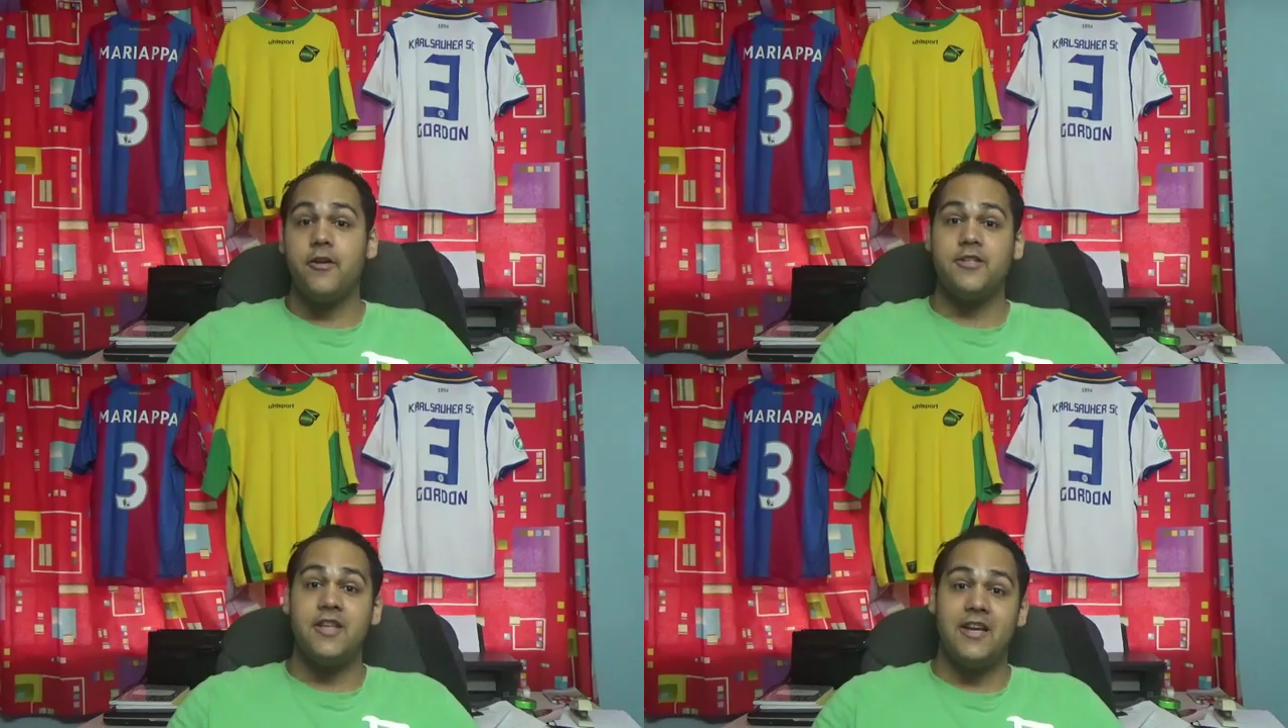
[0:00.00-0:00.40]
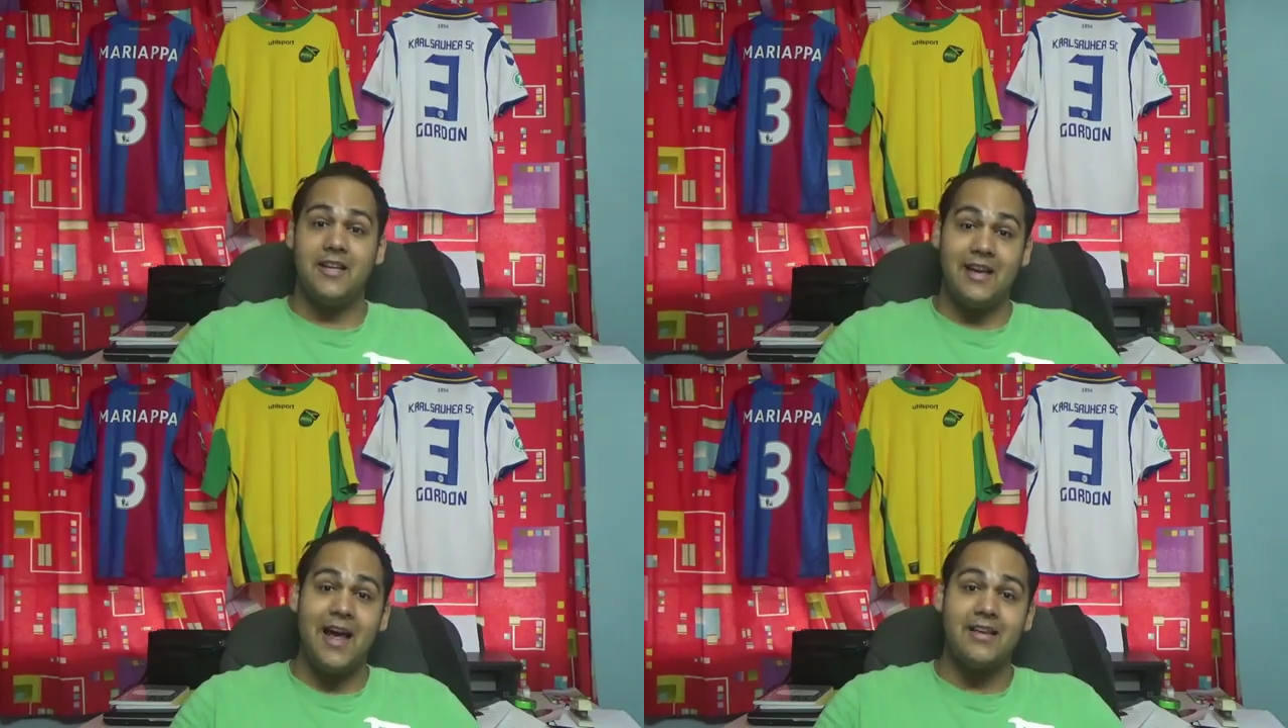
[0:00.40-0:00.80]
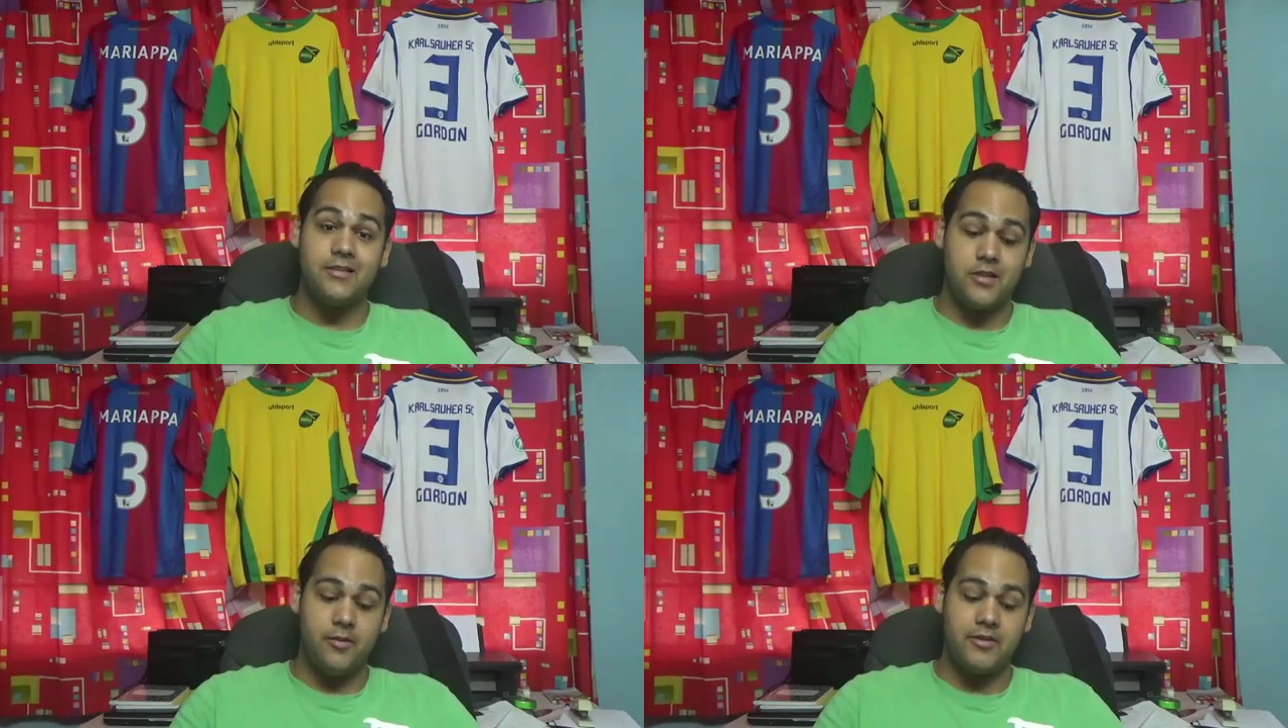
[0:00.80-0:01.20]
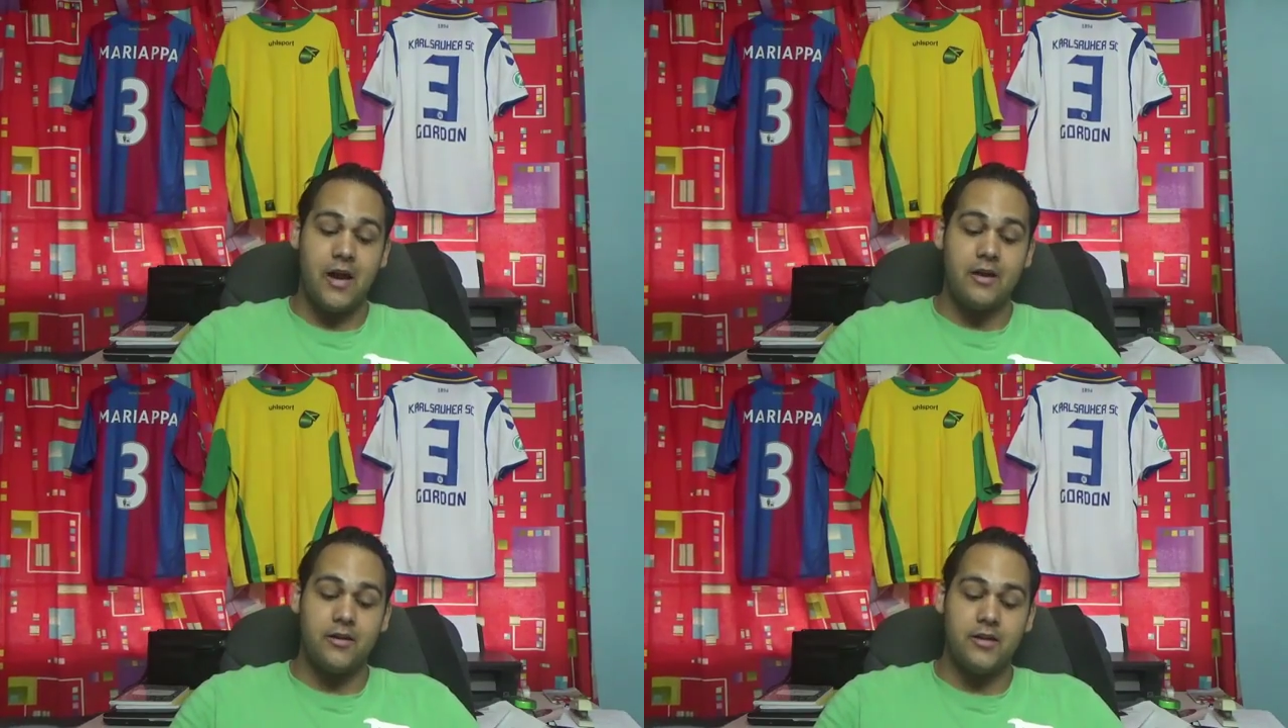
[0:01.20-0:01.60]
first thing that has to be
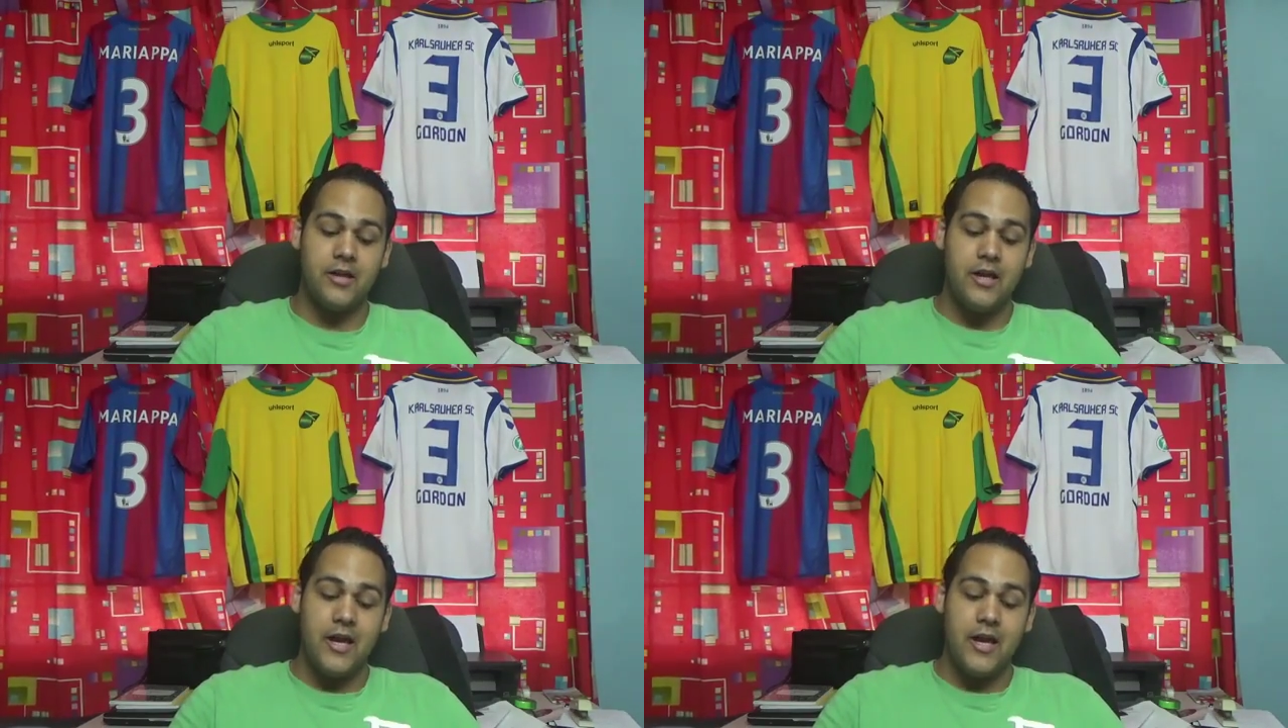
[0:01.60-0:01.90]
tackled,